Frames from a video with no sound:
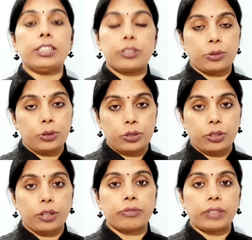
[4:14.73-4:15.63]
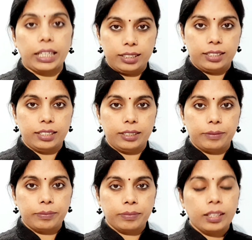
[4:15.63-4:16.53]
source of energy.
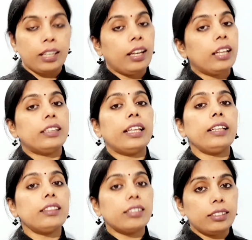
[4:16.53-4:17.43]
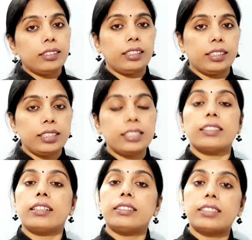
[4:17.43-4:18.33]
Then third is
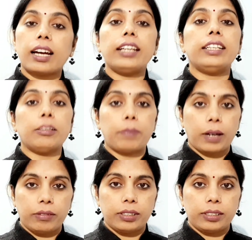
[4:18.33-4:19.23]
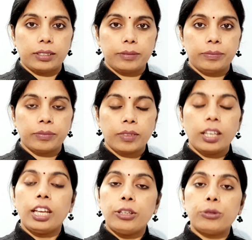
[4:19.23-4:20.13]
tidal power.
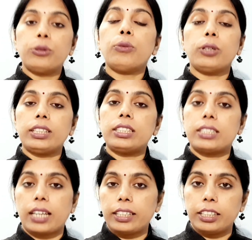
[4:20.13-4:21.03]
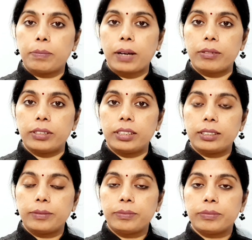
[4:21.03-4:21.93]
You know what is tidal power?
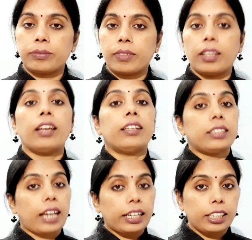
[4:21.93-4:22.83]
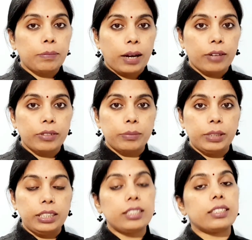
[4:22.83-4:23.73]
Tidal power
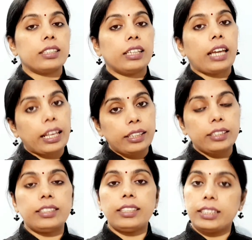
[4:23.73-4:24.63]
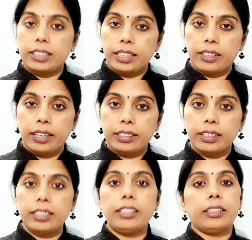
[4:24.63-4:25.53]
means energy generated
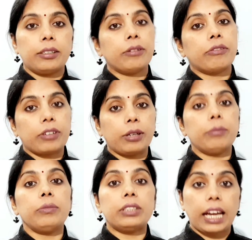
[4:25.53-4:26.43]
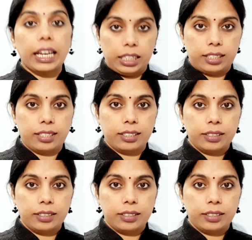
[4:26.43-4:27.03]
from tides.